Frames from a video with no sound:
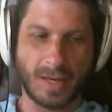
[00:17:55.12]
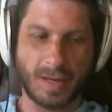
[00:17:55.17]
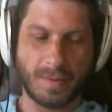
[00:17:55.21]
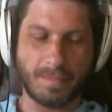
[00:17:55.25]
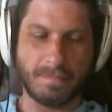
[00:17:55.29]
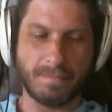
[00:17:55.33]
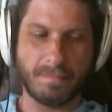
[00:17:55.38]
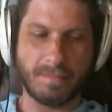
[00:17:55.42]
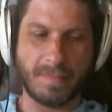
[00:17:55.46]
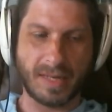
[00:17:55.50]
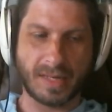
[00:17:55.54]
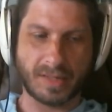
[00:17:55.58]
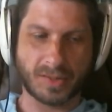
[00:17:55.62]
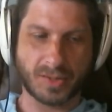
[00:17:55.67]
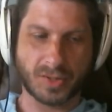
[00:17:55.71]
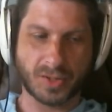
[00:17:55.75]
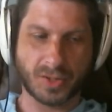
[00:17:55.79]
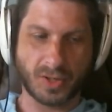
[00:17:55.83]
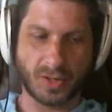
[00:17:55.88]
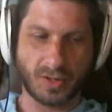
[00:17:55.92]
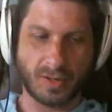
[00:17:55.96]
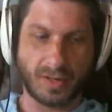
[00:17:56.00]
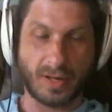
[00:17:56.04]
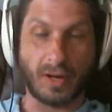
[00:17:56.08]

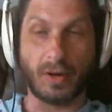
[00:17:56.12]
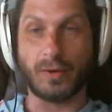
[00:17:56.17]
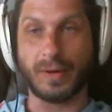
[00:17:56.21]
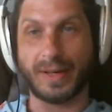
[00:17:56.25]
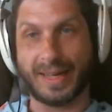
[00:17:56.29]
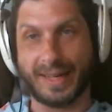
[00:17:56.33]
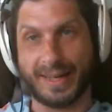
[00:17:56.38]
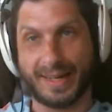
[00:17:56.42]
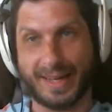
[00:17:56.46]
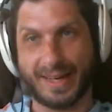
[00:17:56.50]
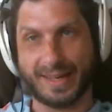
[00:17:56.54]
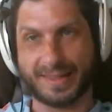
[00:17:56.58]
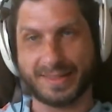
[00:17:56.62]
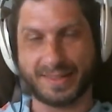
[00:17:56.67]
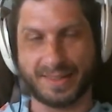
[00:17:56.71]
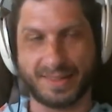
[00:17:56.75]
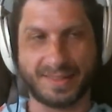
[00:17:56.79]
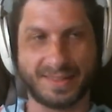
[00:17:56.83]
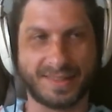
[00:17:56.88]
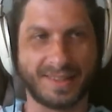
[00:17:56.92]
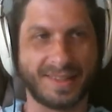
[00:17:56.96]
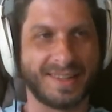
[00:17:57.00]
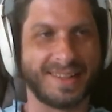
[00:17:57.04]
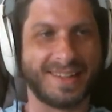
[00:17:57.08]
mixture. Oh, and
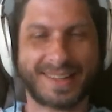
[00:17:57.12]
access.